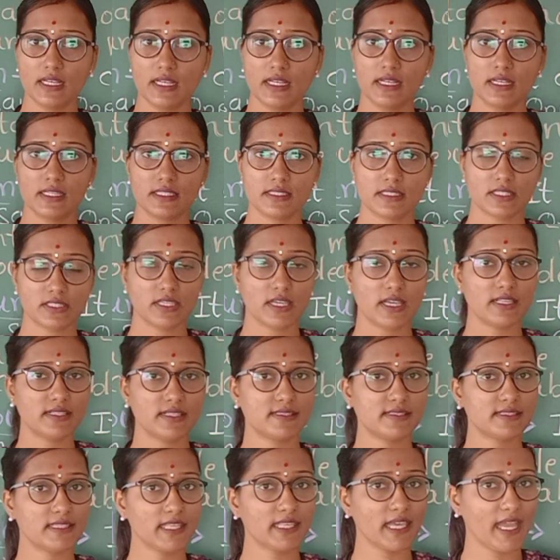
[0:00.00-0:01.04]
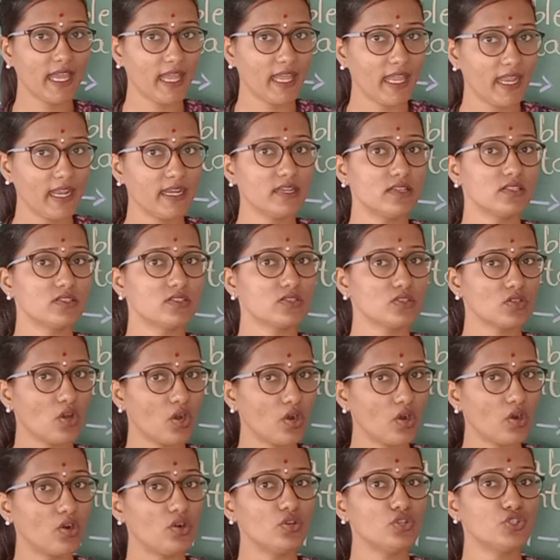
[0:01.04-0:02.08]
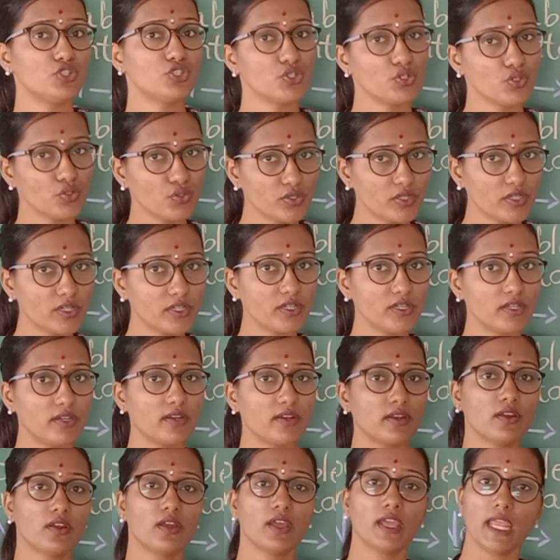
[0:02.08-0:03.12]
Such as sand, salt, sugar,